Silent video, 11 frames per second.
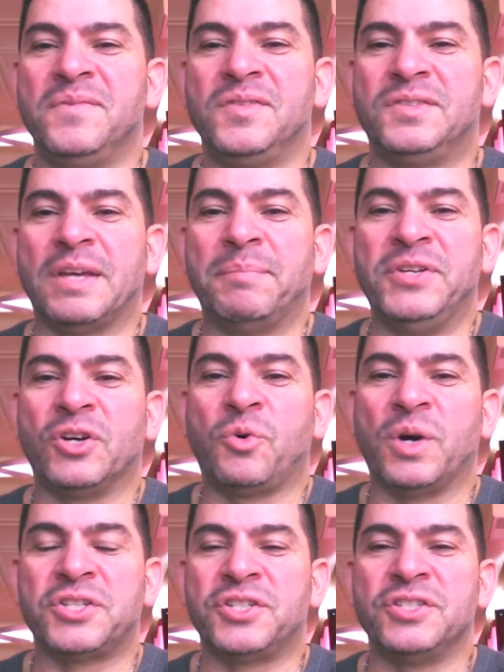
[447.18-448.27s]
Send me your
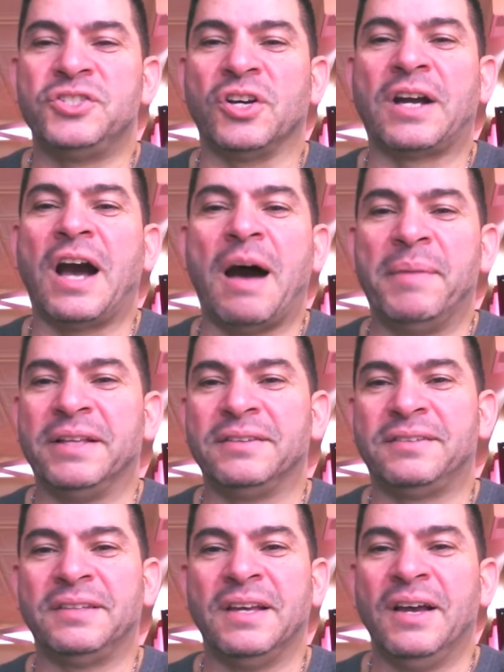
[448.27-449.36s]
questions, your
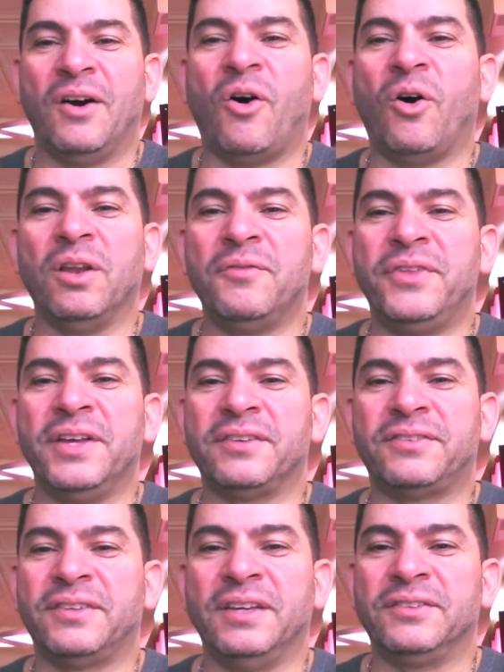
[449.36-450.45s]
comments. All of
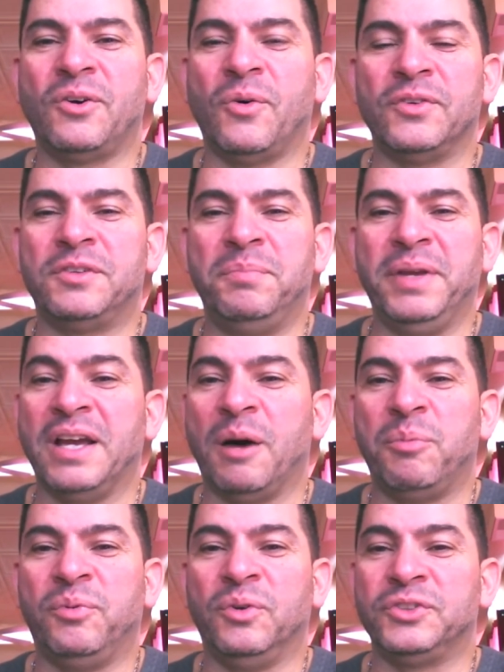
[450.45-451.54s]
this is going to be
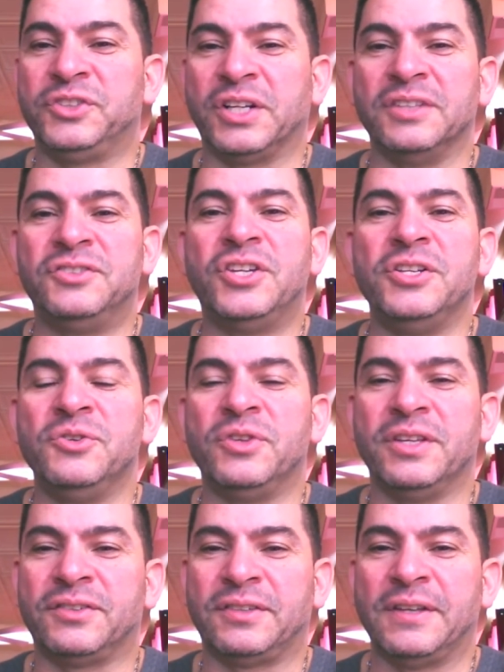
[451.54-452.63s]
helpful to continue
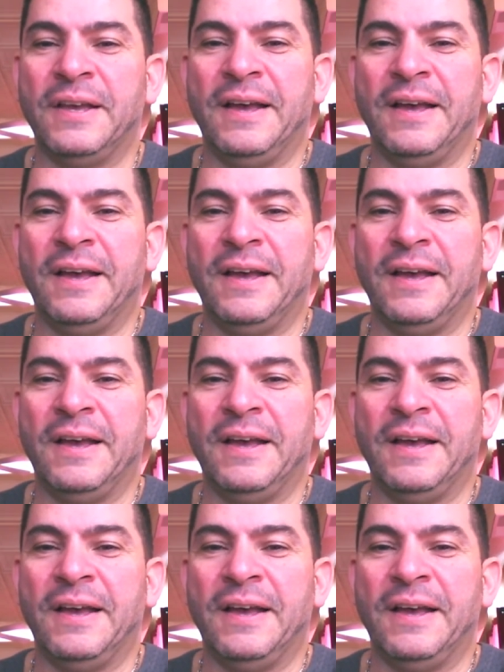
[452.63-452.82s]
this.